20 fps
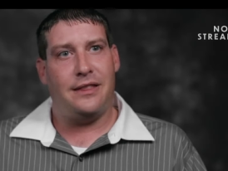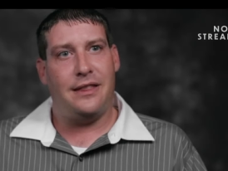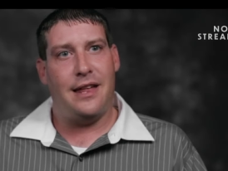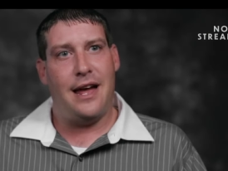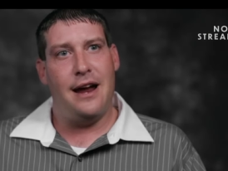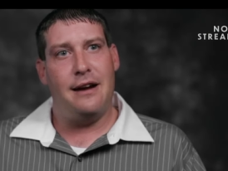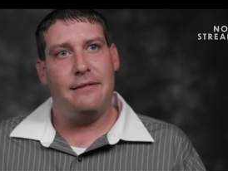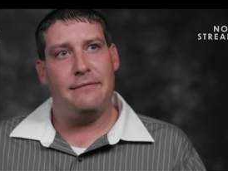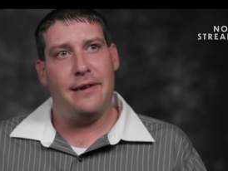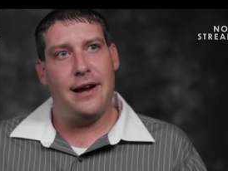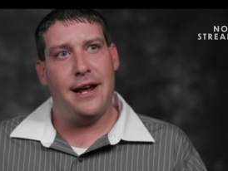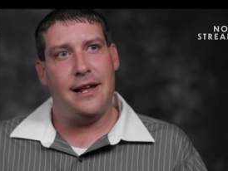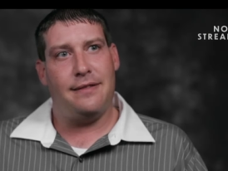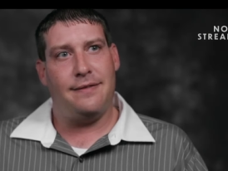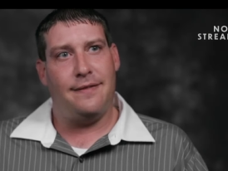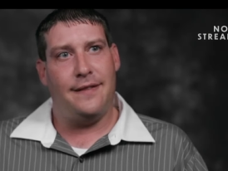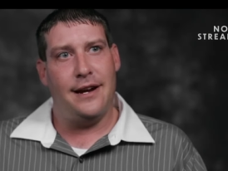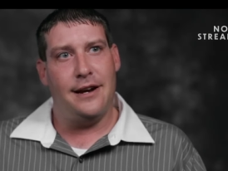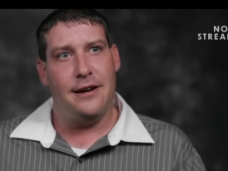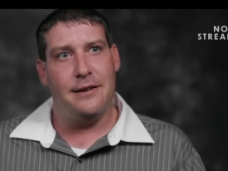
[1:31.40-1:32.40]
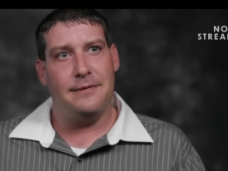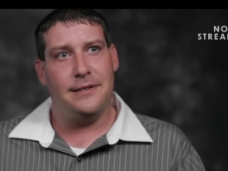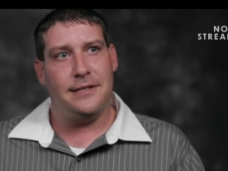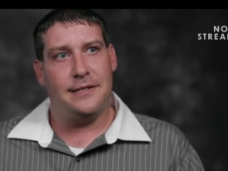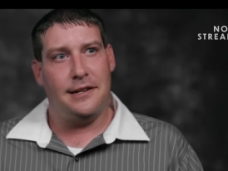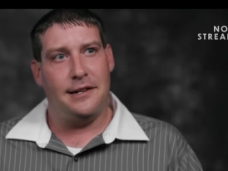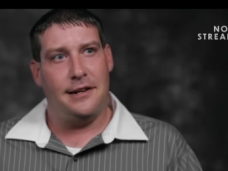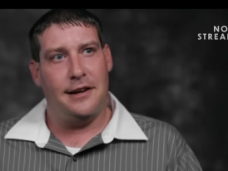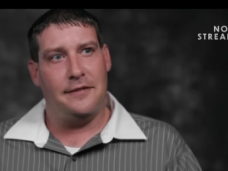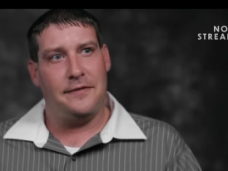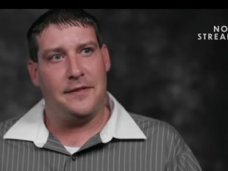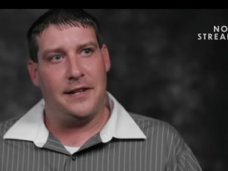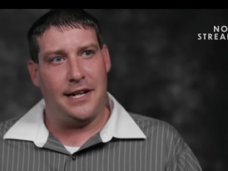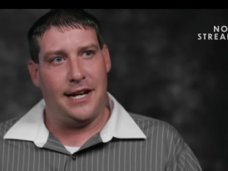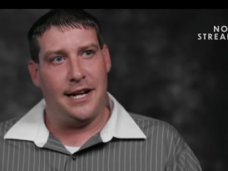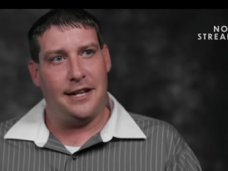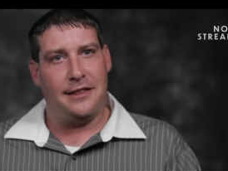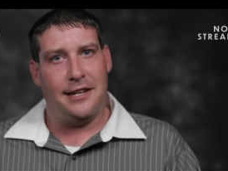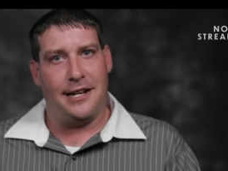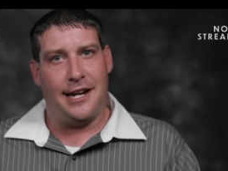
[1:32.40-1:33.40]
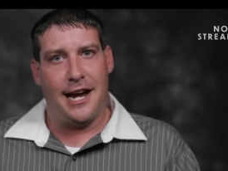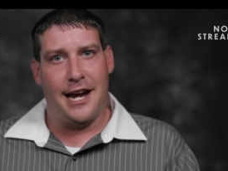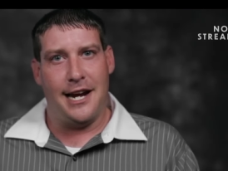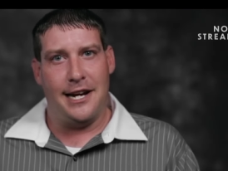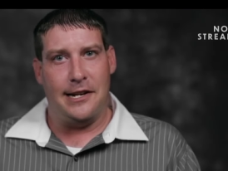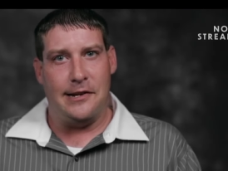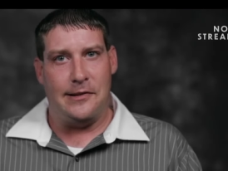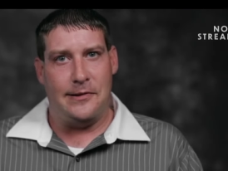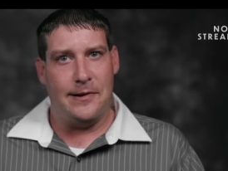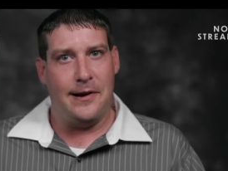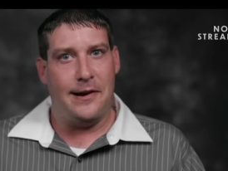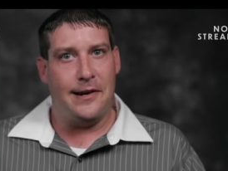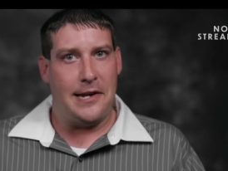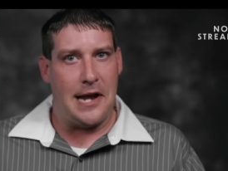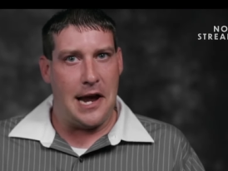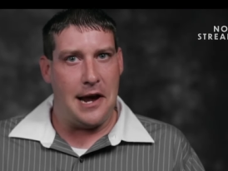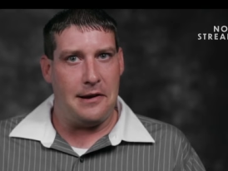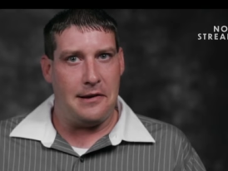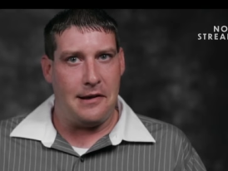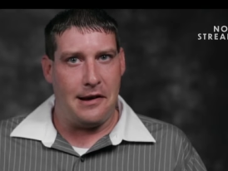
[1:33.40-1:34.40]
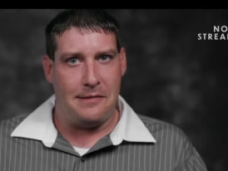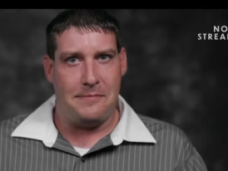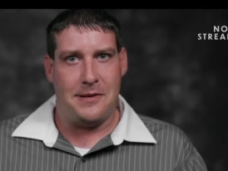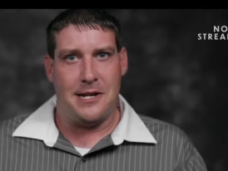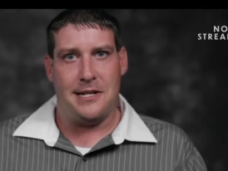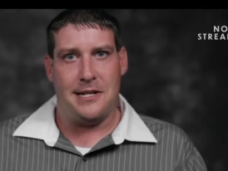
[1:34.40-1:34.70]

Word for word: That right there was enough to get the guy to draw down on me.